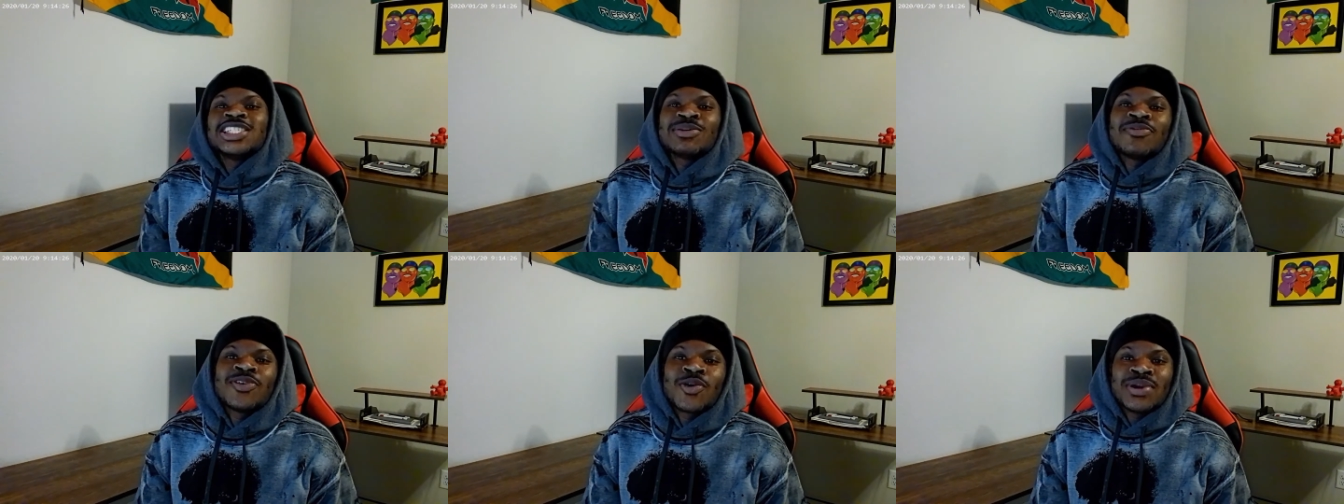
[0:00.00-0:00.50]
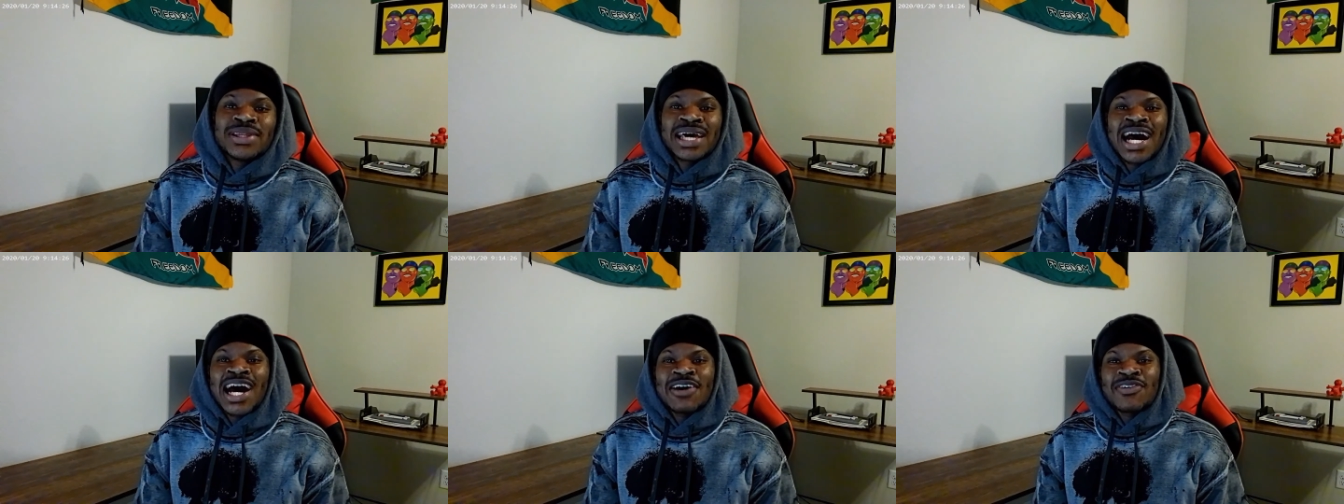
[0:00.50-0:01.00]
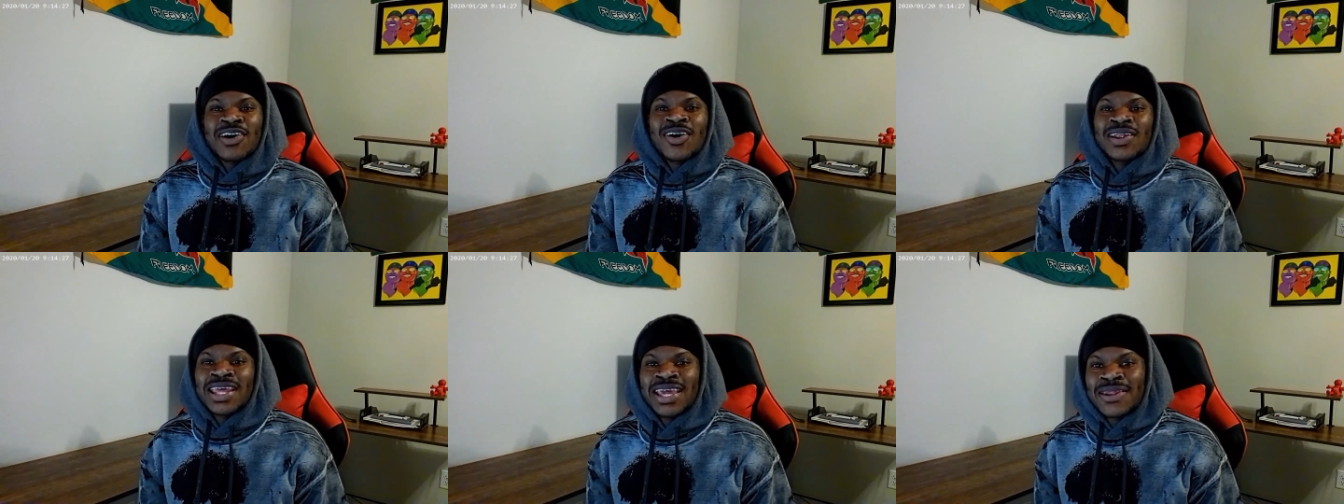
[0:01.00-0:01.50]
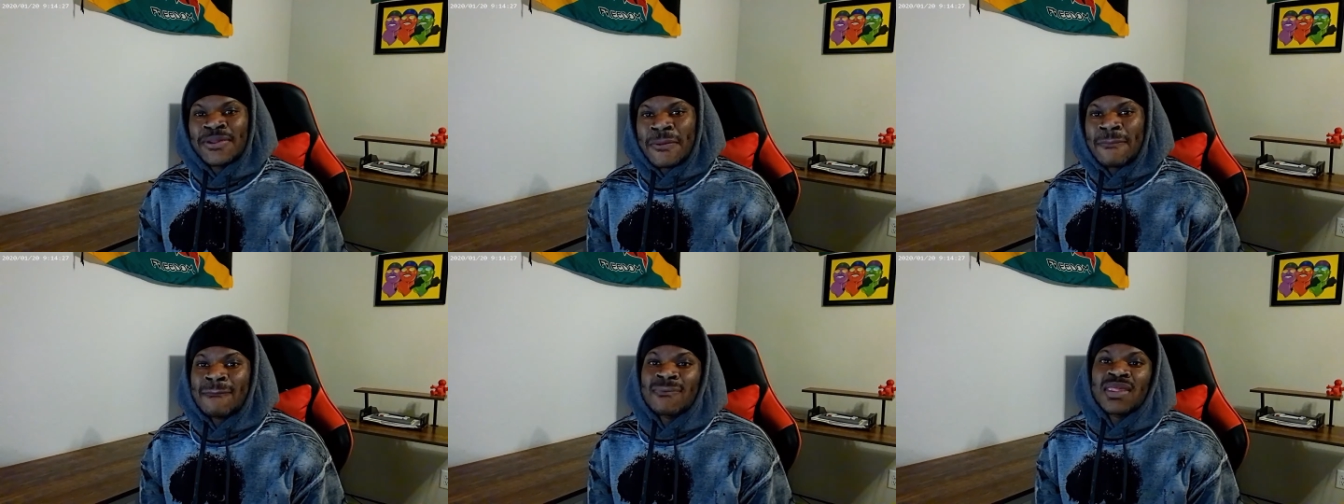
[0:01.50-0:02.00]
So before we dive on in,
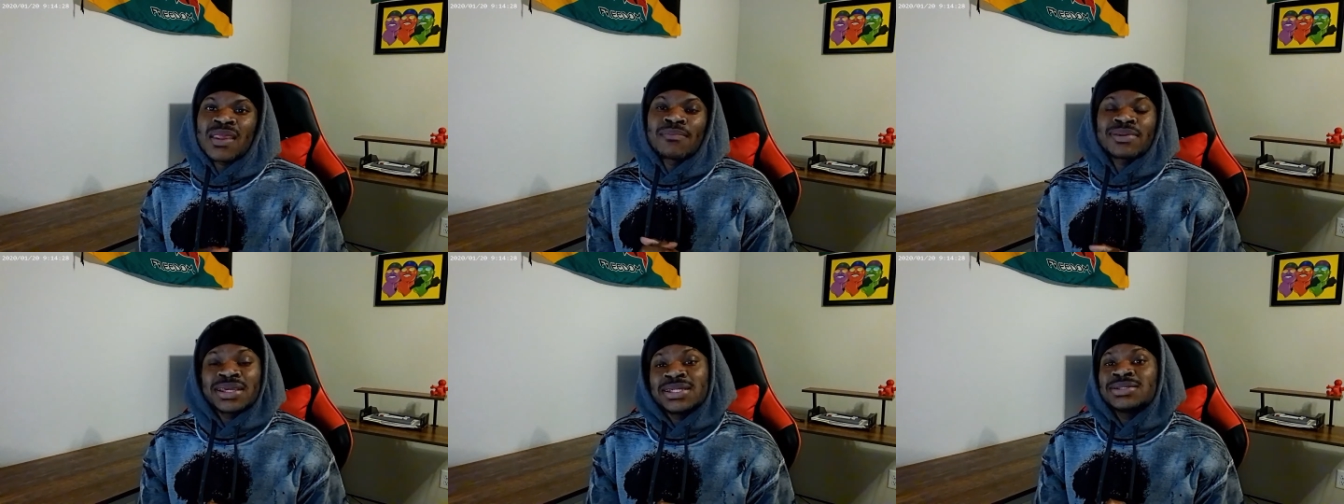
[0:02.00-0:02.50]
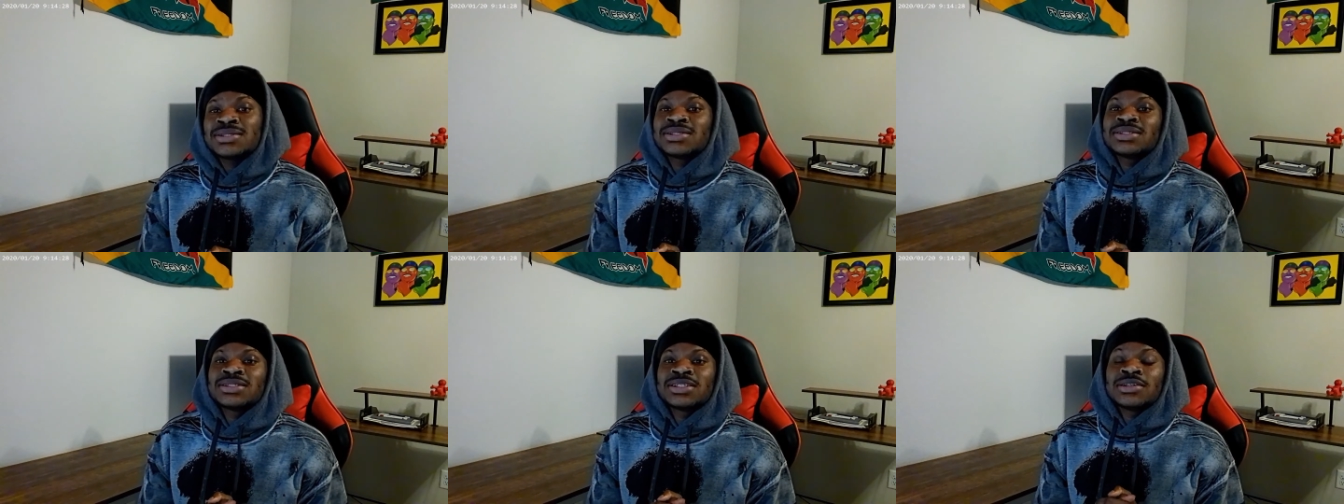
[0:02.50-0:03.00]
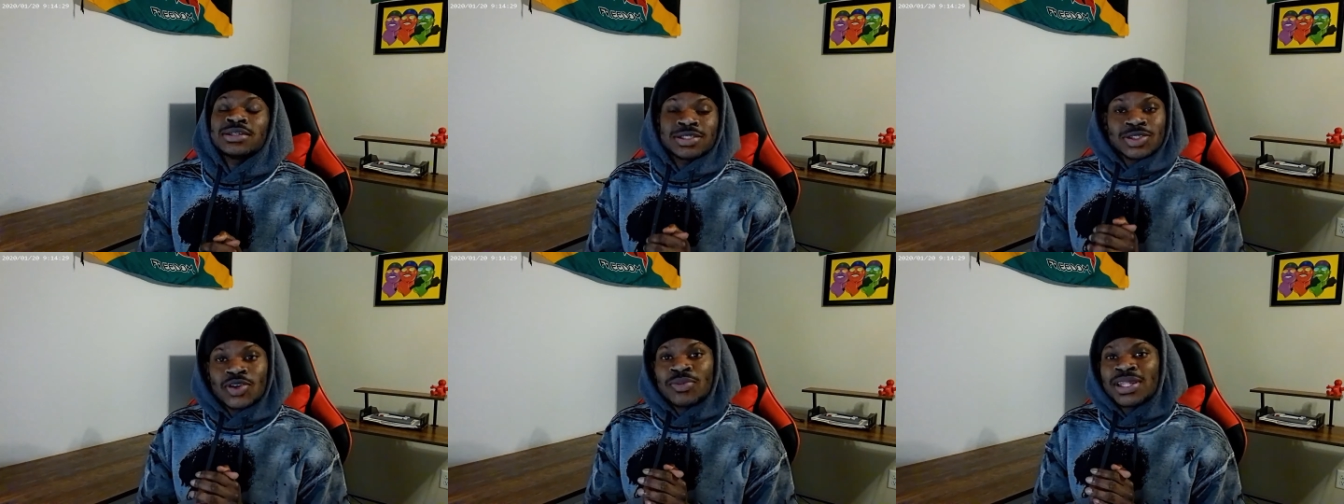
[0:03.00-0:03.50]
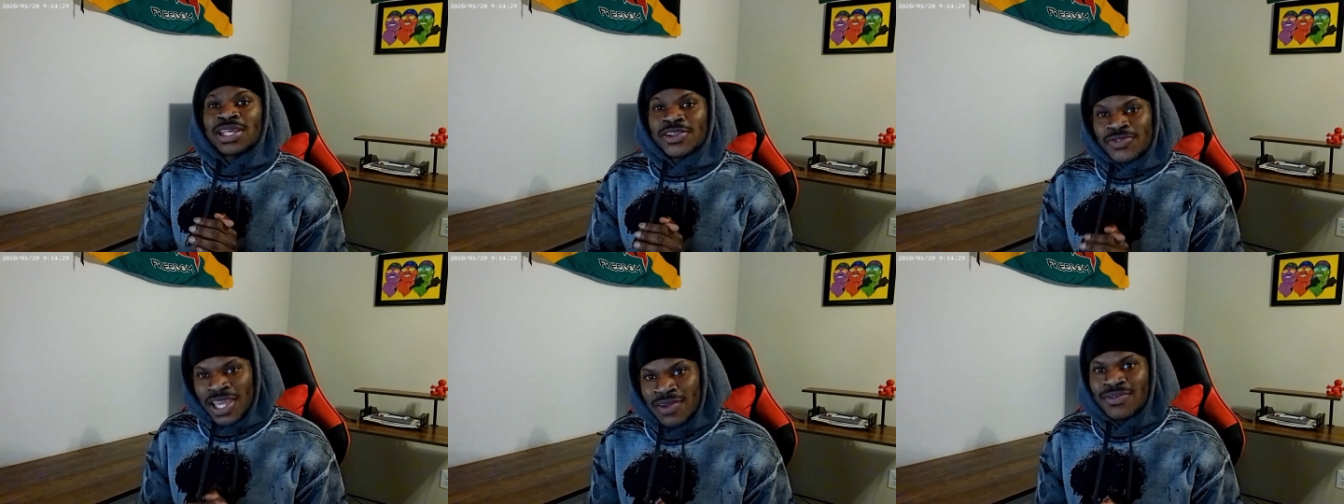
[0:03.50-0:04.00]
please do me
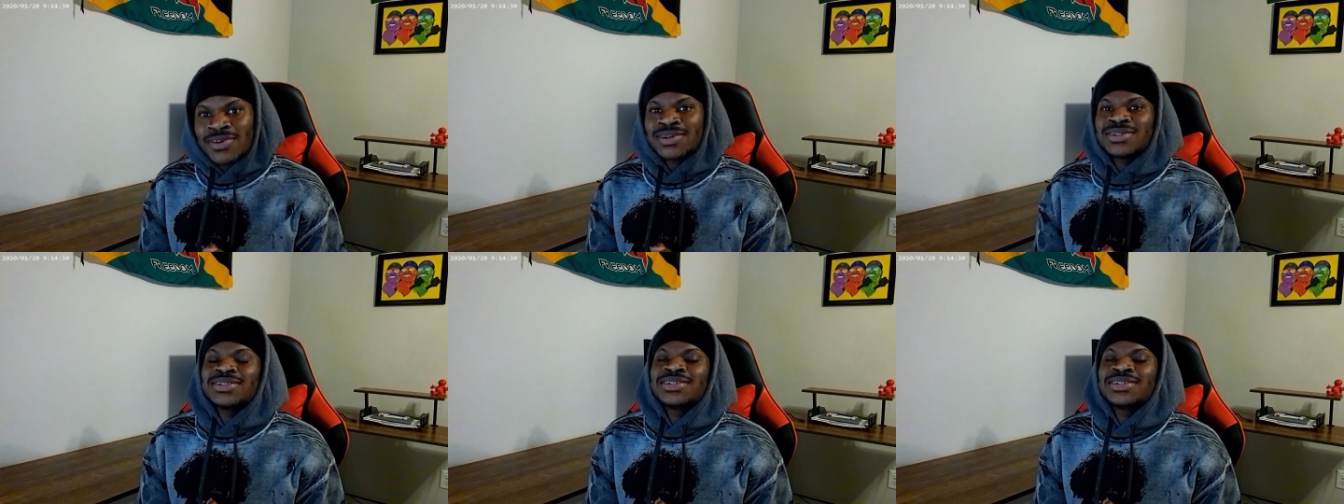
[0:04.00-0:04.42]
this favor.